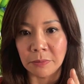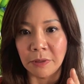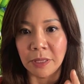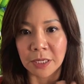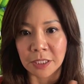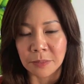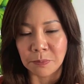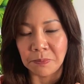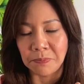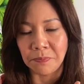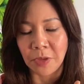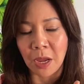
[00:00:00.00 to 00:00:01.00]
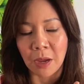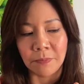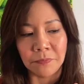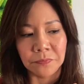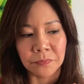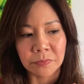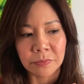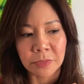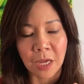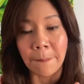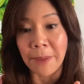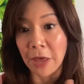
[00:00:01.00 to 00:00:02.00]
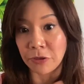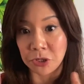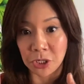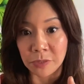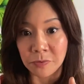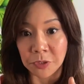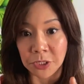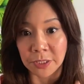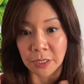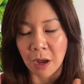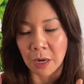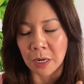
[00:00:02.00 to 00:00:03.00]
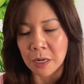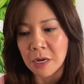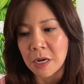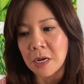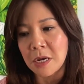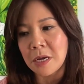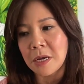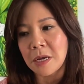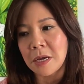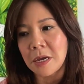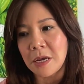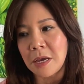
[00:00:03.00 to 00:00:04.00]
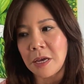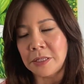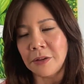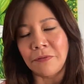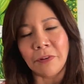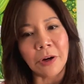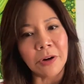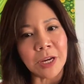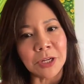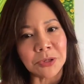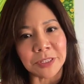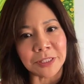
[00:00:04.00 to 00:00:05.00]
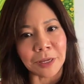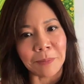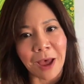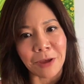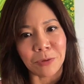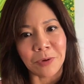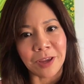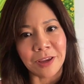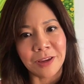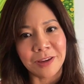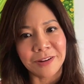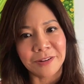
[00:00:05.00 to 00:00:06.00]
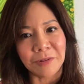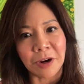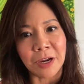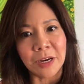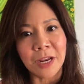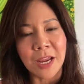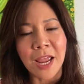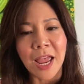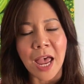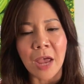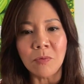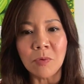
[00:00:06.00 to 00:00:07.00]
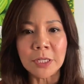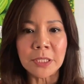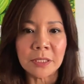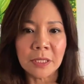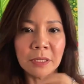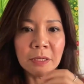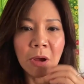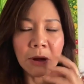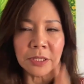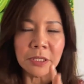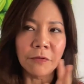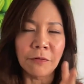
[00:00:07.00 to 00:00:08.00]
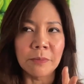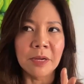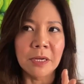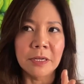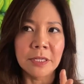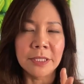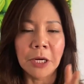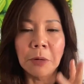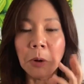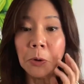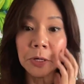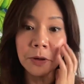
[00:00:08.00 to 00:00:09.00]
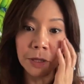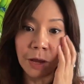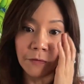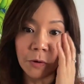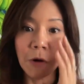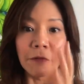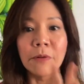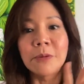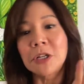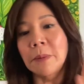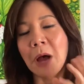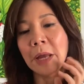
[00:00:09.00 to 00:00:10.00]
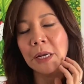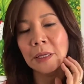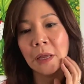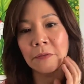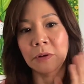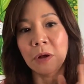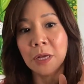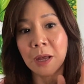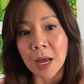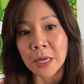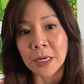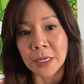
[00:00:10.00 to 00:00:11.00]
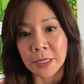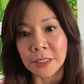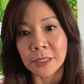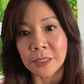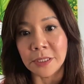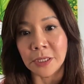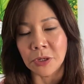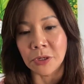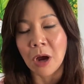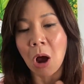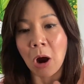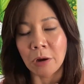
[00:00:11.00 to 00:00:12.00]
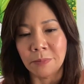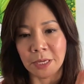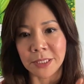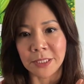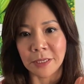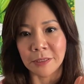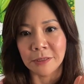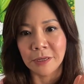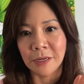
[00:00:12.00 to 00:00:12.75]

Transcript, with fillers: this um, empathogen, which is kanna, it's a very interesting pathway, right? And what's also from a ceremonial level or from a shamanic level, kanna is considered heart medicine,